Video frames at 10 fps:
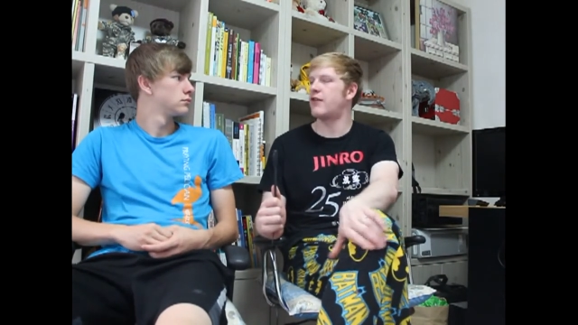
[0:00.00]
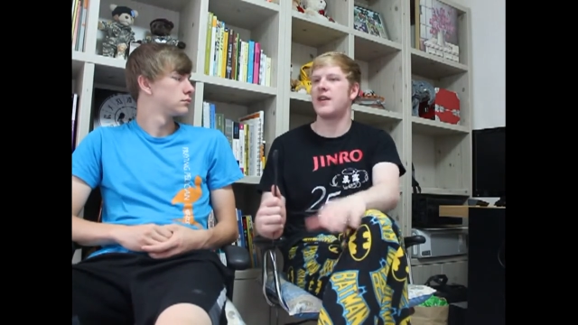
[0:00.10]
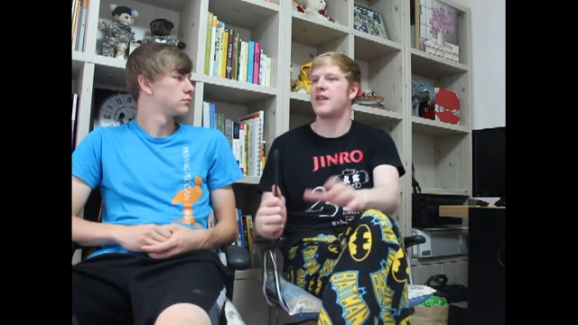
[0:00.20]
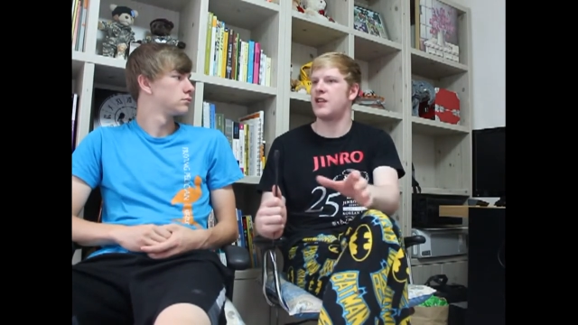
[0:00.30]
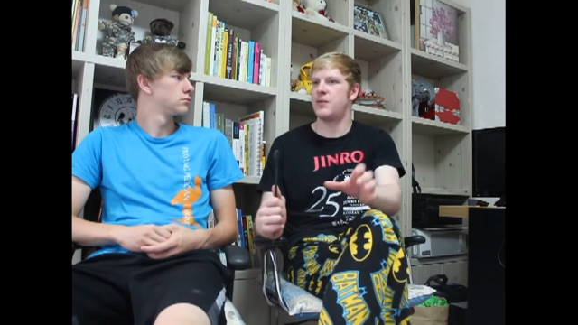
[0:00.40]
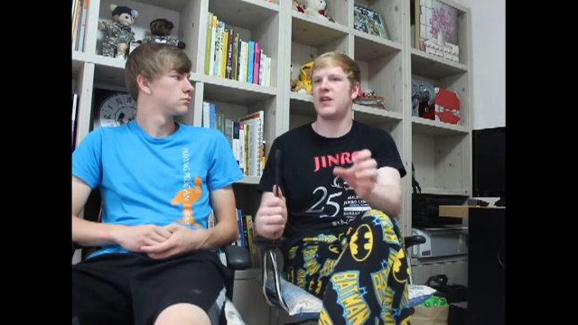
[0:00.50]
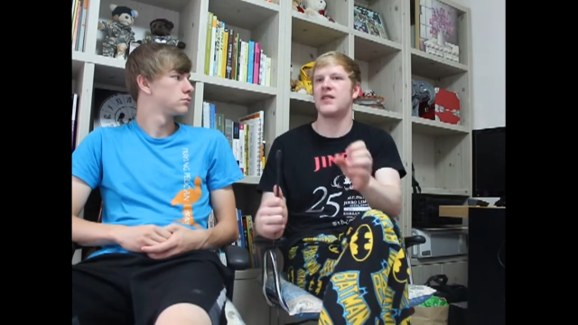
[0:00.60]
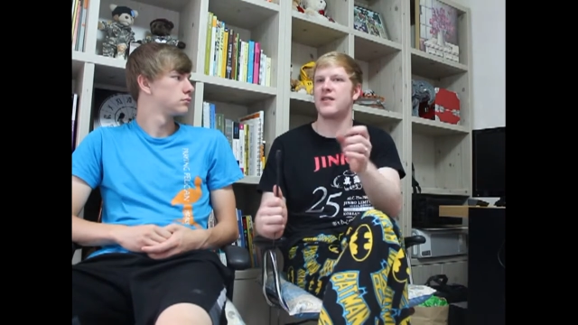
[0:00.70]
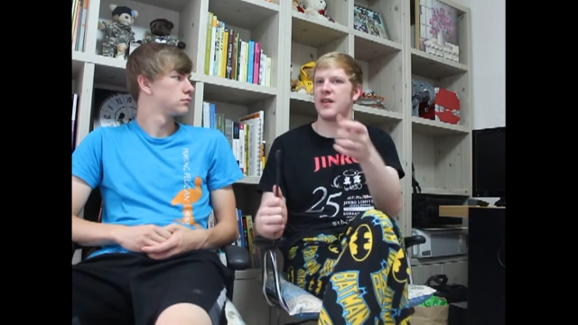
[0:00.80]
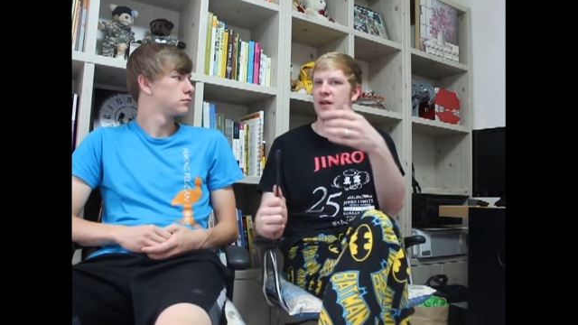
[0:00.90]
Speaker 1: for nothing else,
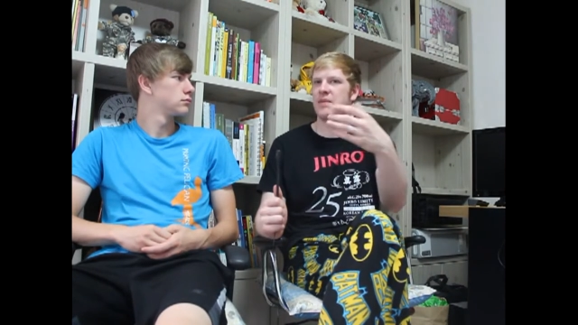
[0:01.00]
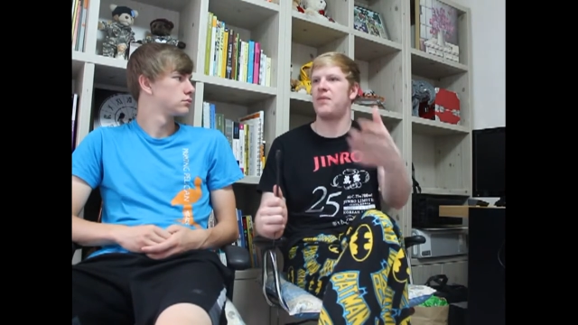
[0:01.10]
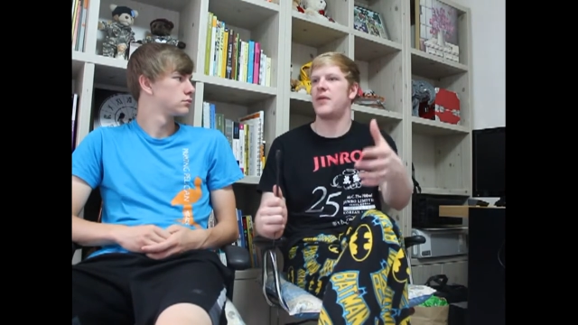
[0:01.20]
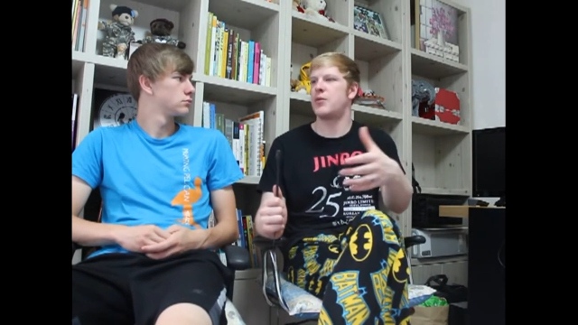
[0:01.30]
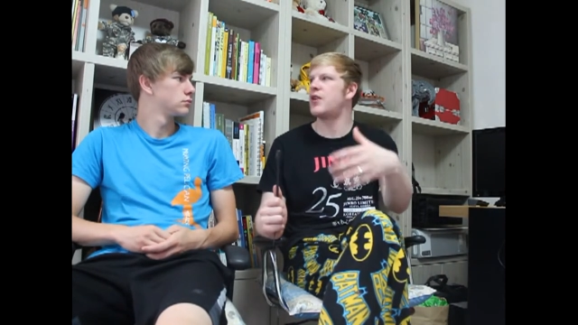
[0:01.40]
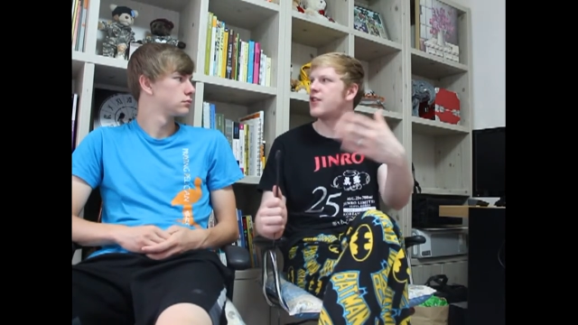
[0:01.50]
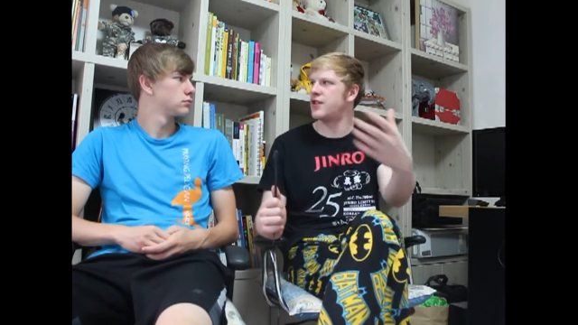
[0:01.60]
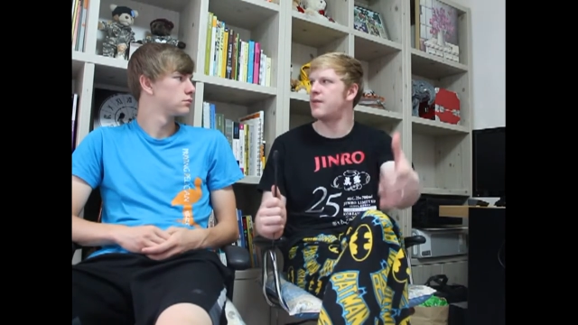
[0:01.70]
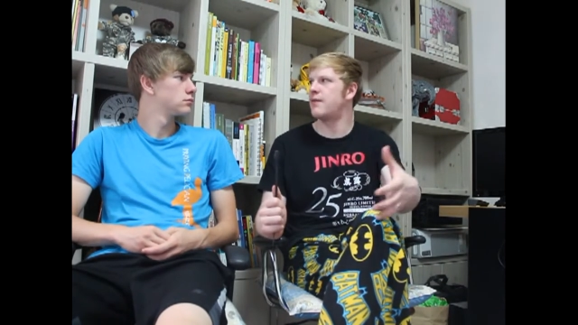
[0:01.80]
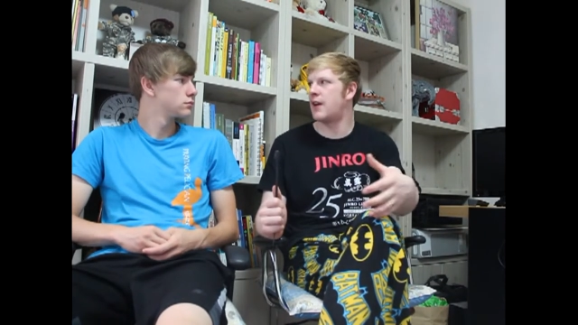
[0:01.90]
because uh, the
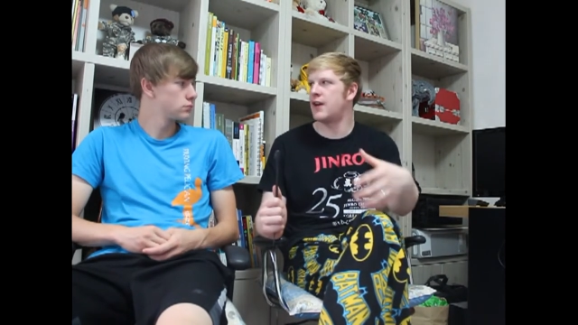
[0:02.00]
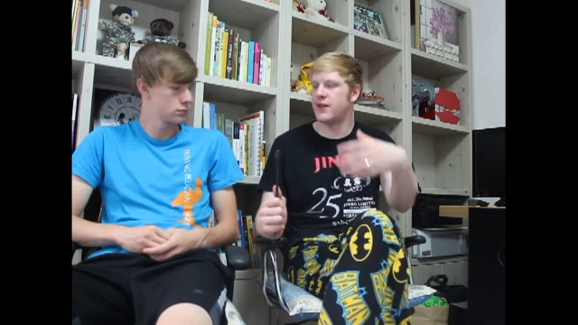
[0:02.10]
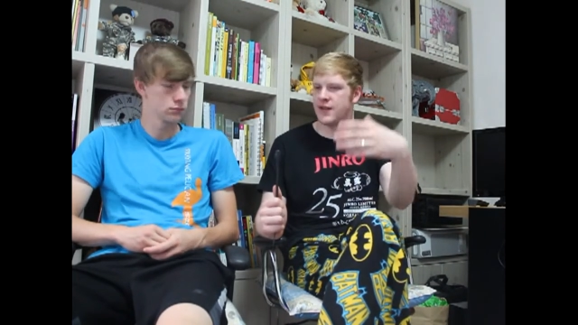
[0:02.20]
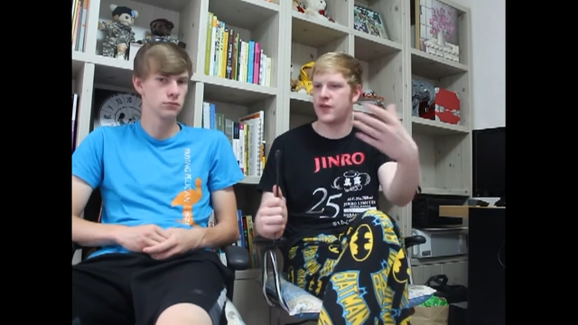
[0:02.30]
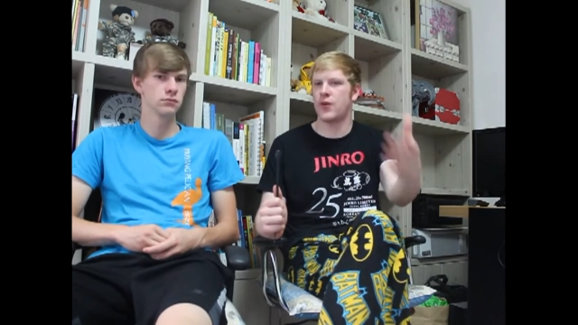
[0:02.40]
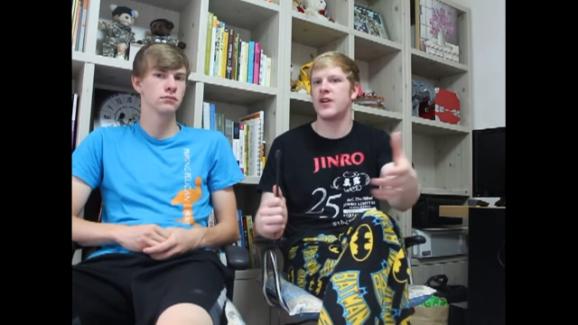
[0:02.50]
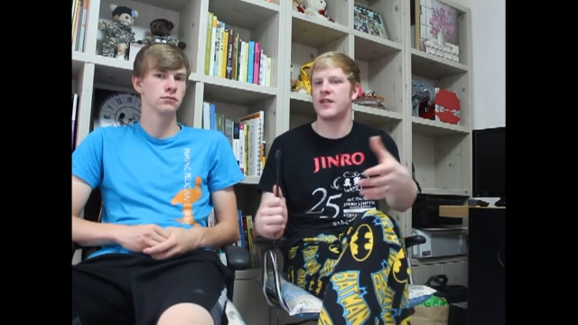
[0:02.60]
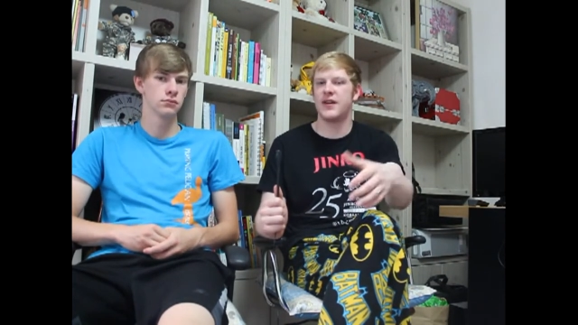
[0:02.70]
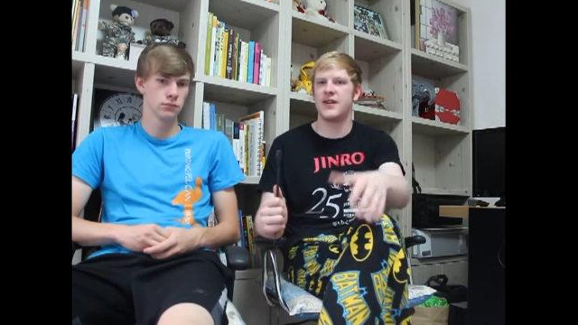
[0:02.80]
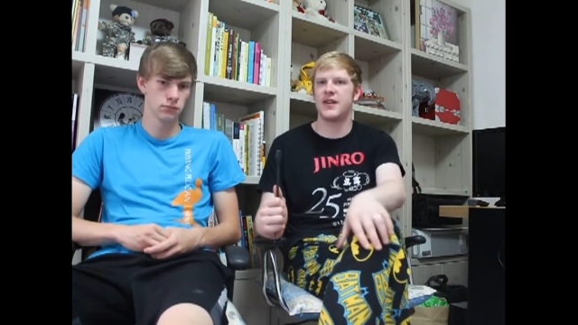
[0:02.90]
production values and the
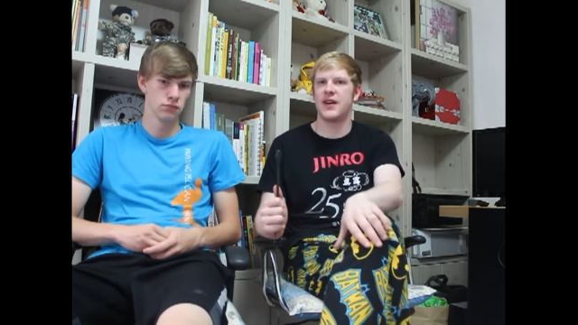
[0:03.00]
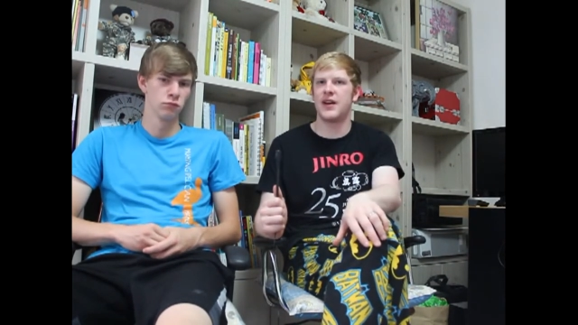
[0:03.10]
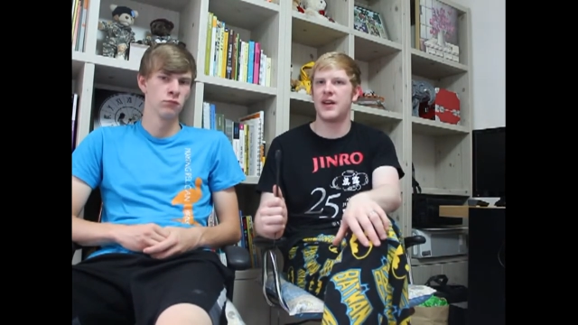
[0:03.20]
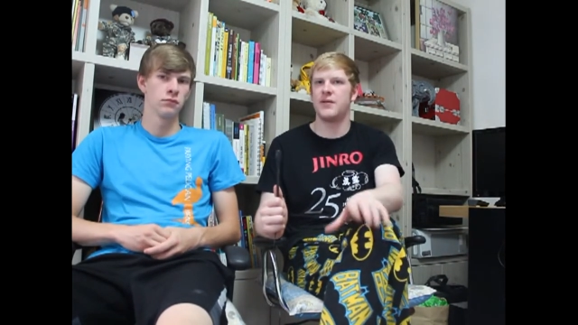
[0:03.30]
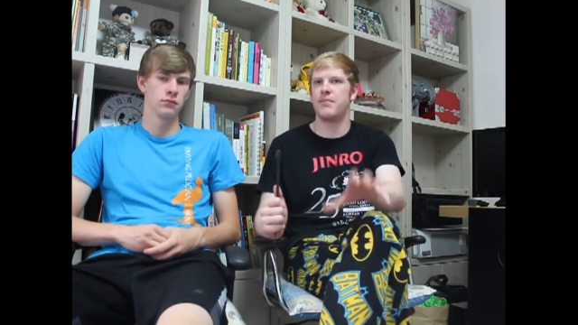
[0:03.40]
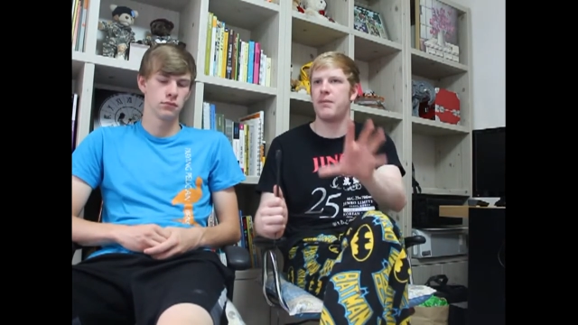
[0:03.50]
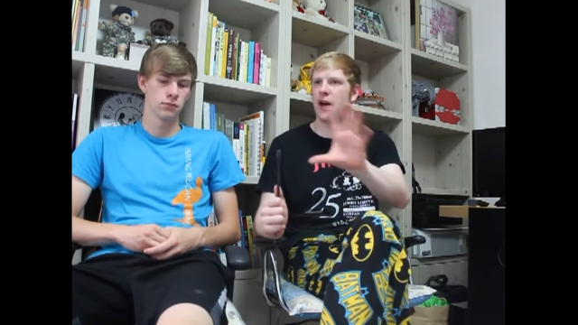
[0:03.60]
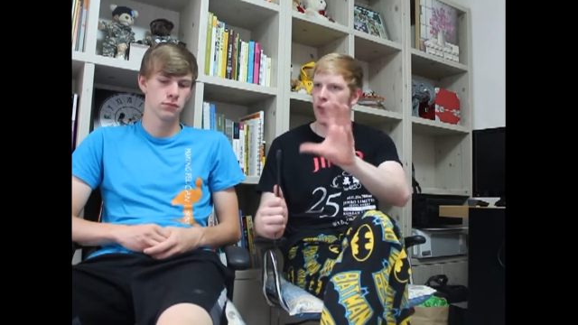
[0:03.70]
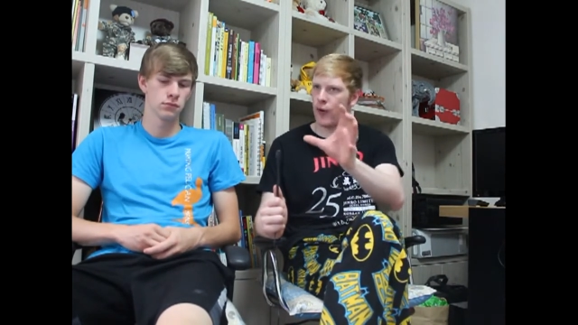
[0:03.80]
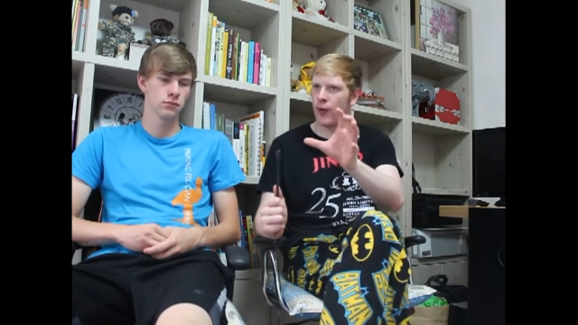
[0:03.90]
stories is uh, is
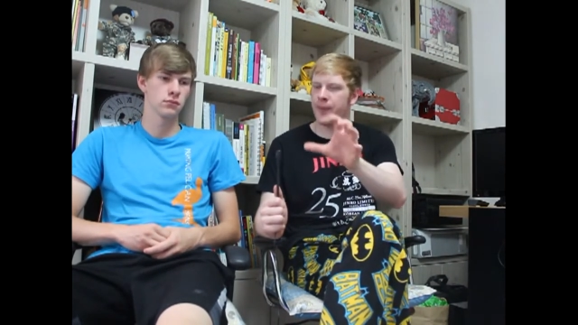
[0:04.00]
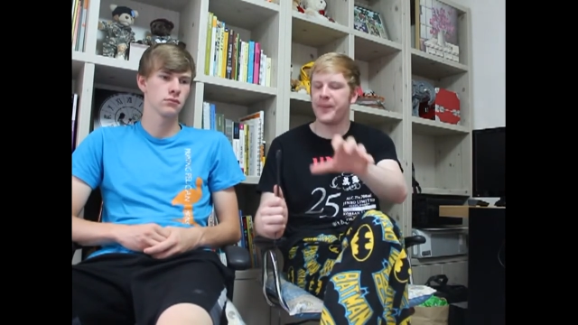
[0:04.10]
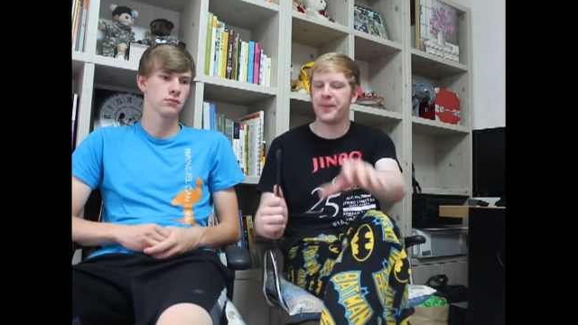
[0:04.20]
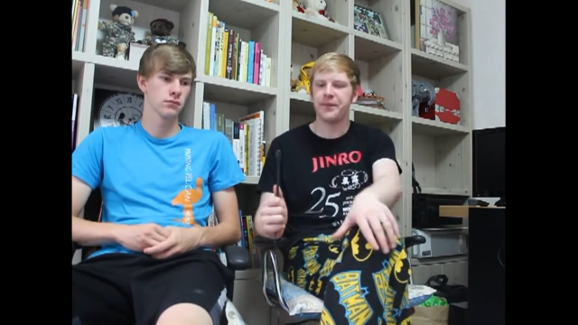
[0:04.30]
better told.